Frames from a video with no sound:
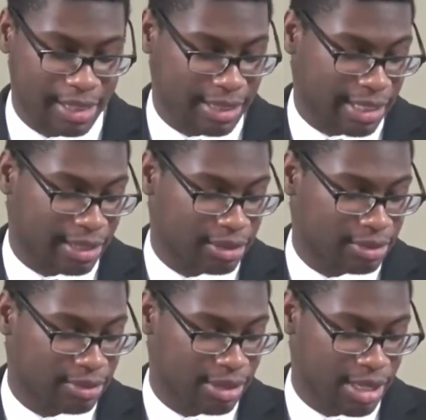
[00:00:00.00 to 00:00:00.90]
get there?
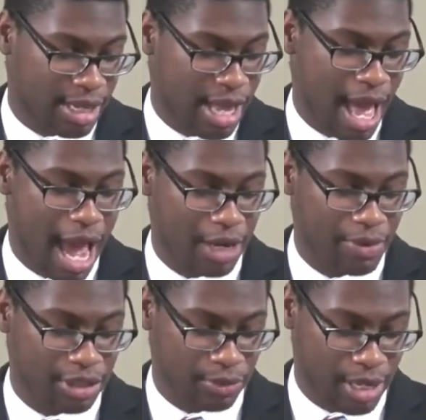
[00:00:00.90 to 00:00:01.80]
How
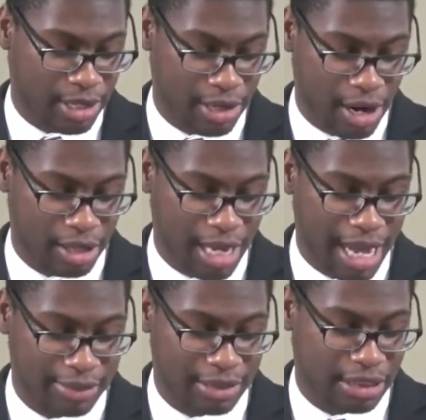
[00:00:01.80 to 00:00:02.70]
do we surrender our
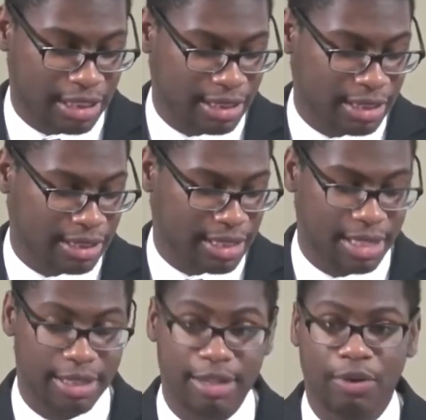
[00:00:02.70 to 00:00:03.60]
lives to Jesus
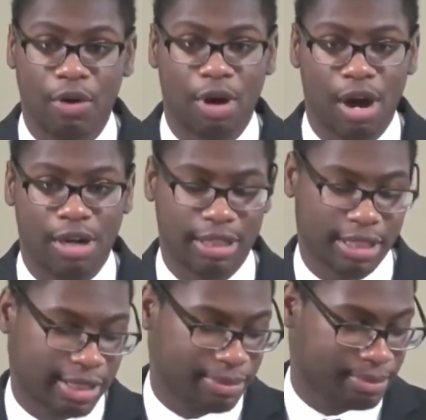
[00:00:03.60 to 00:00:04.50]
and live
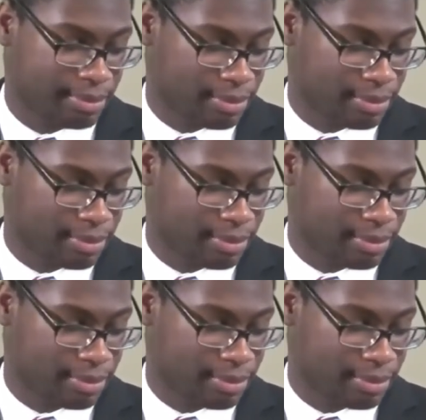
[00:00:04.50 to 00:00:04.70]
wholeheartedly?